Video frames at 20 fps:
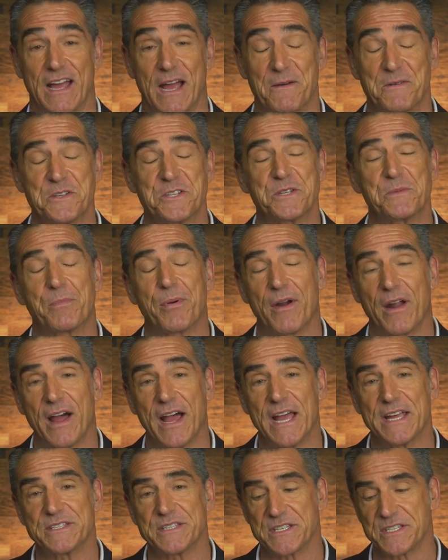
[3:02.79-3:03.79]
I was
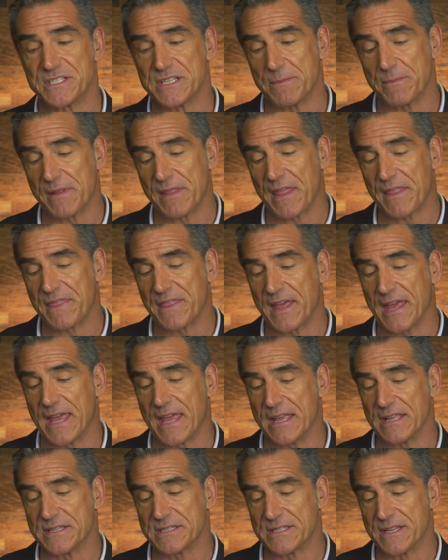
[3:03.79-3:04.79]
surprised at some of the
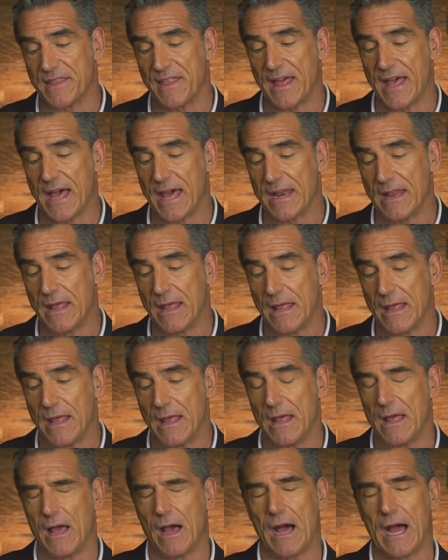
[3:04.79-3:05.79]
things that
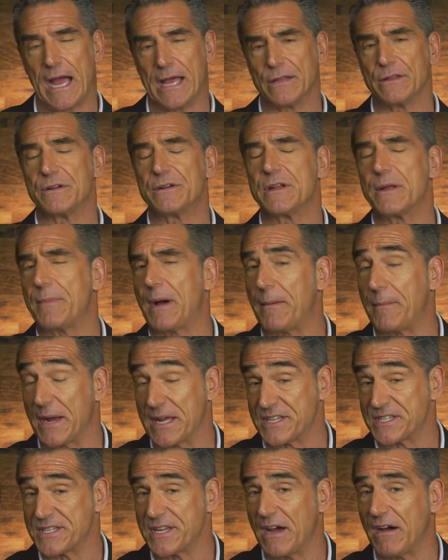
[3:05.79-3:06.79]
I learned about
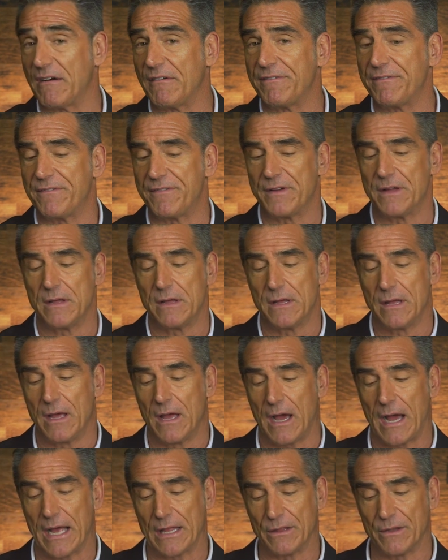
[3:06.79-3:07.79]
myself.
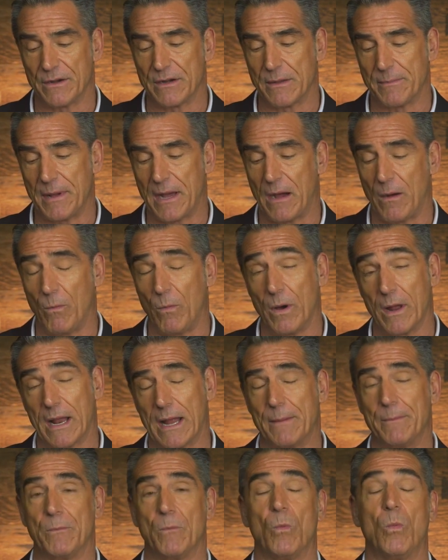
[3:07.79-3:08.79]
I learned about what
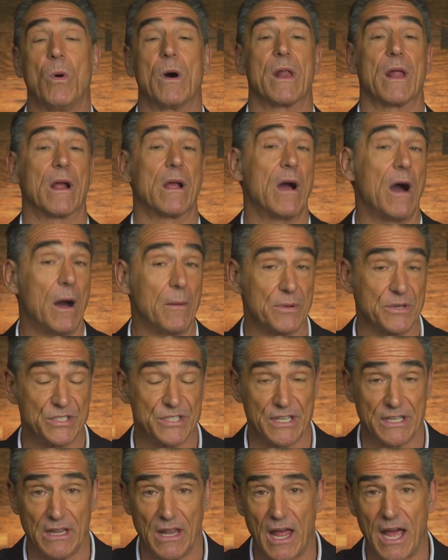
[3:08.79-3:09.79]
I want to
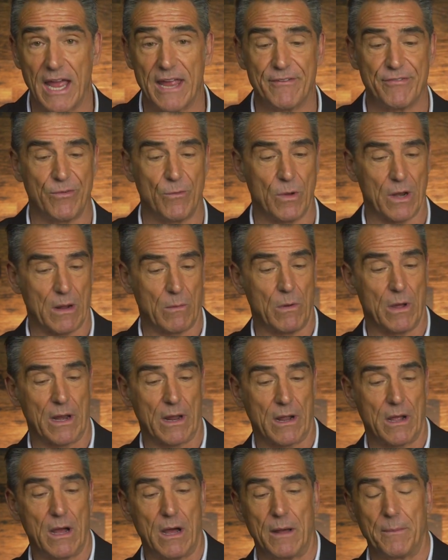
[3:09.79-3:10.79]
accomplish in life, what I want to
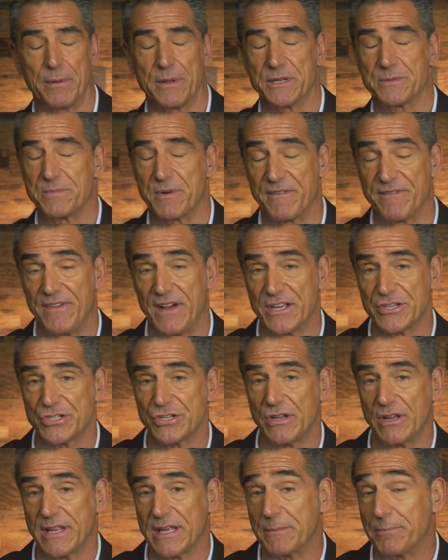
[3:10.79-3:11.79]
accomplish
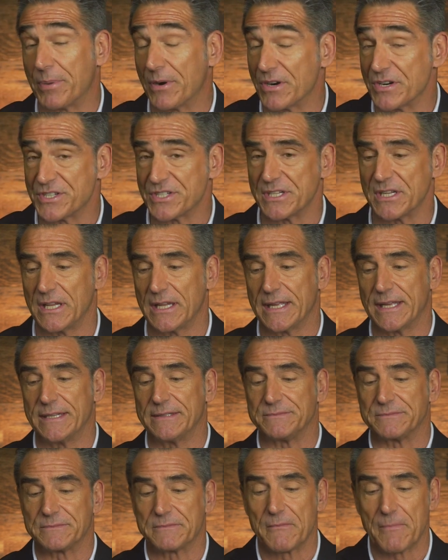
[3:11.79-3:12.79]
professionally and personally,
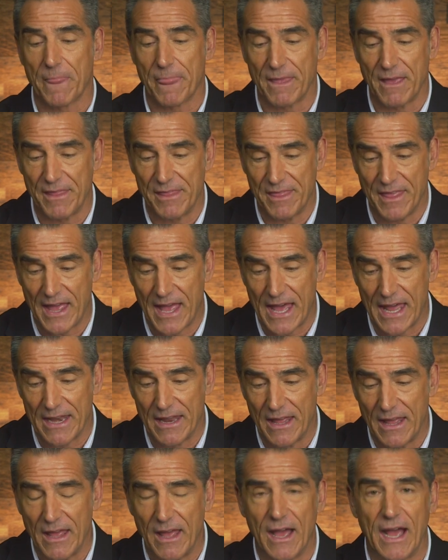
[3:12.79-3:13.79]

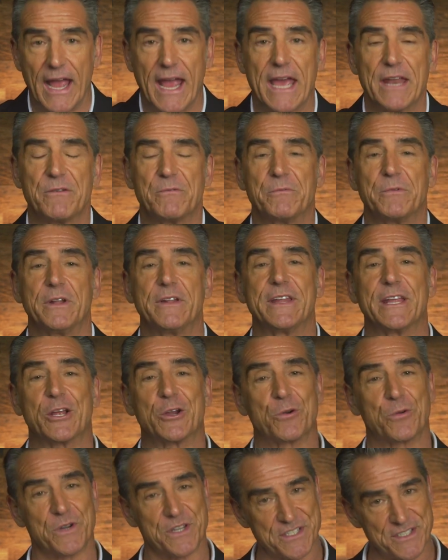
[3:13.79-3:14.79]
that I hadn't really
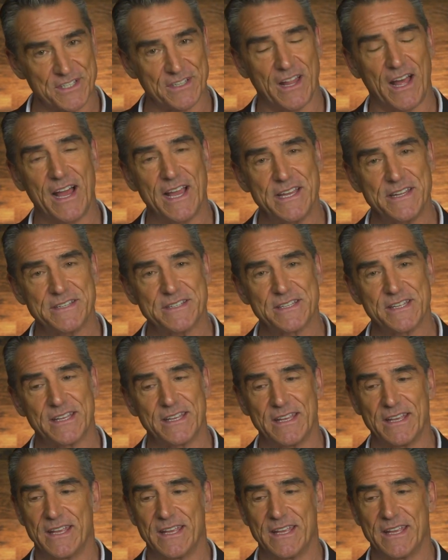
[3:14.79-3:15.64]
crystallized.